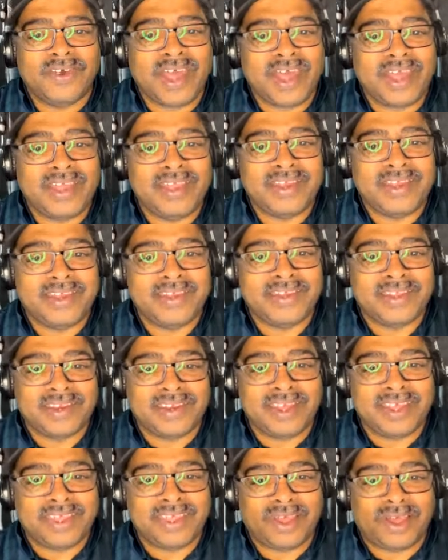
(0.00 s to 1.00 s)
I there's
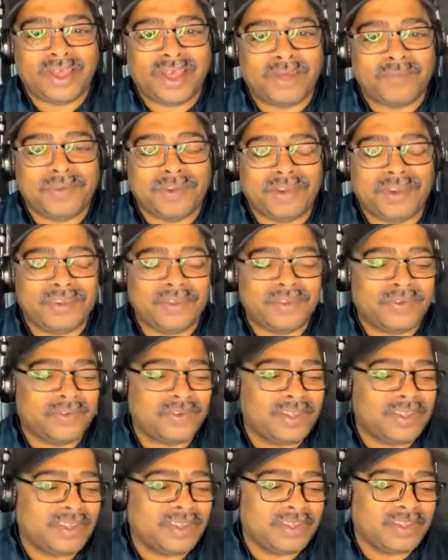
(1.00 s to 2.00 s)
another option,
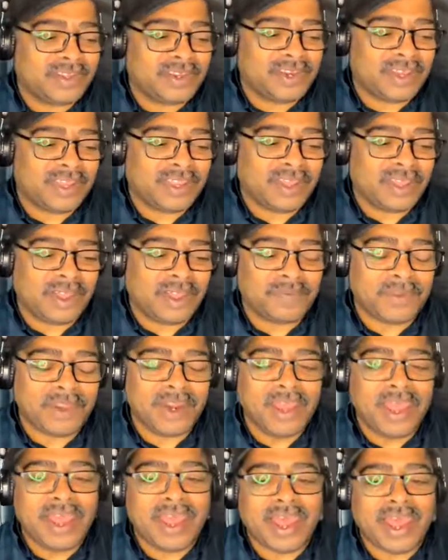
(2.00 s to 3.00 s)
Tony. There's another option.